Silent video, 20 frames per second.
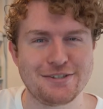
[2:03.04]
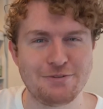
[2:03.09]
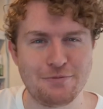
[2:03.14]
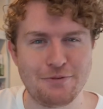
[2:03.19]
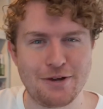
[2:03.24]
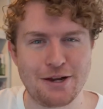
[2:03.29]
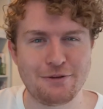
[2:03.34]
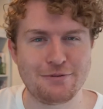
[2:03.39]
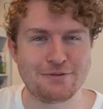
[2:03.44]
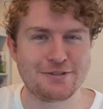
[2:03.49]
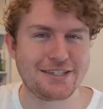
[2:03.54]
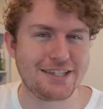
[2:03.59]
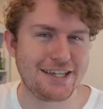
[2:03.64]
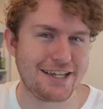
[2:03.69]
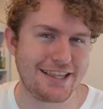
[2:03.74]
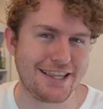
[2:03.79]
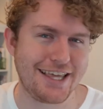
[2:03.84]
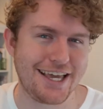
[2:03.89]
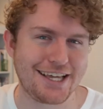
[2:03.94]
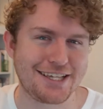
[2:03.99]
when I was
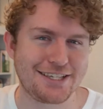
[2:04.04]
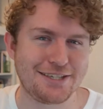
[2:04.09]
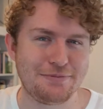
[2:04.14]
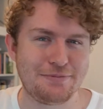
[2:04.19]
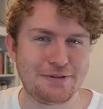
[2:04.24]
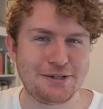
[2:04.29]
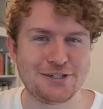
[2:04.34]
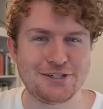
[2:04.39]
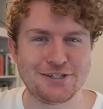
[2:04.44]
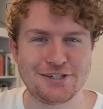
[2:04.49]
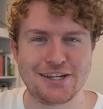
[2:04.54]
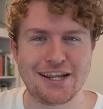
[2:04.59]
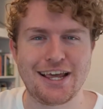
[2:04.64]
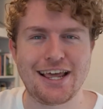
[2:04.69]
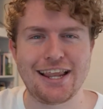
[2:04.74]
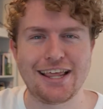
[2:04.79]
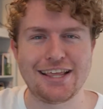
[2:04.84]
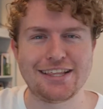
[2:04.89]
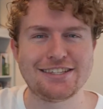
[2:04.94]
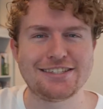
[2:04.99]
seeing the exhibition
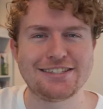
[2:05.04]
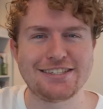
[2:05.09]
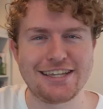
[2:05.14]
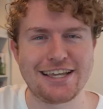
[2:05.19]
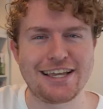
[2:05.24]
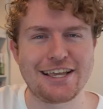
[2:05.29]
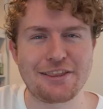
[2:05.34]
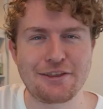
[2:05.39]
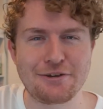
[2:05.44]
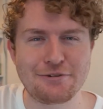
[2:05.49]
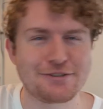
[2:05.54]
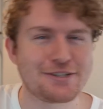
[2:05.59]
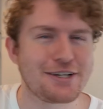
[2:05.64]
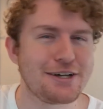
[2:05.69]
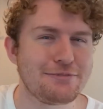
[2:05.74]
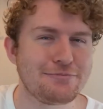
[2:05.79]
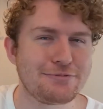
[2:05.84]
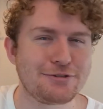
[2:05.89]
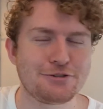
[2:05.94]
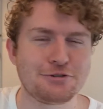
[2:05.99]
and then seeing those
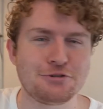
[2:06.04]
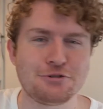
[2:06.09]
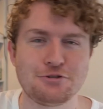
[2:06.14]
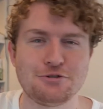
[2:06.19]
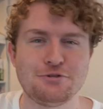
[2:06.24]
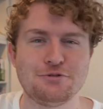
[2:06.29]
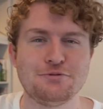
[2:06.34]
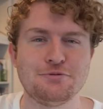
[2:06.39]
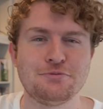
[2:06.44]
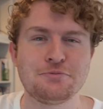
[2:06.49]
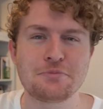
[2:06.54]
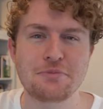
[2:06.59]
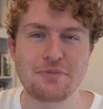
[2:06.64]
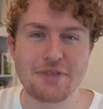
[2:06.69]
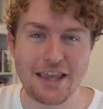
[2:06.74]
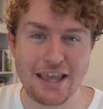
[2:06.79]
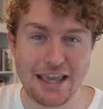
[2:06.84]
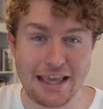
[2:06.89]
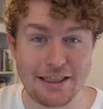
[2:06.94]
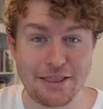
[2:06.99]
come true
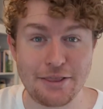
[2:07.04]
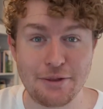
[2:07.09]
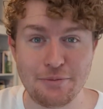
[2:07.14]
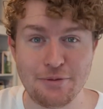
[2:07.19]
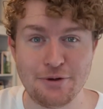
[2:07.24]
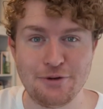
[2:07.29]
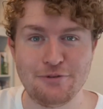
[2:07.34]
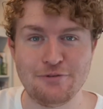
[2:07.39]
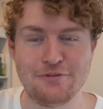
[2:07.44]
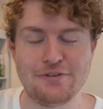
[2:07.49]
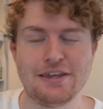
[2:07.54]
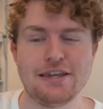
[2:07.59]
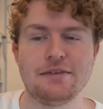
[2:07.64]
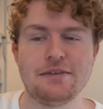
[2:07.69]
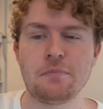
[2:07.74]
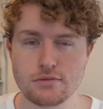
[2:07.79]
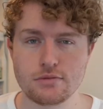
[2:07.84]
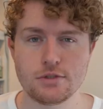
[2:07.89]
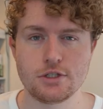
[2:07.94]
in the movie.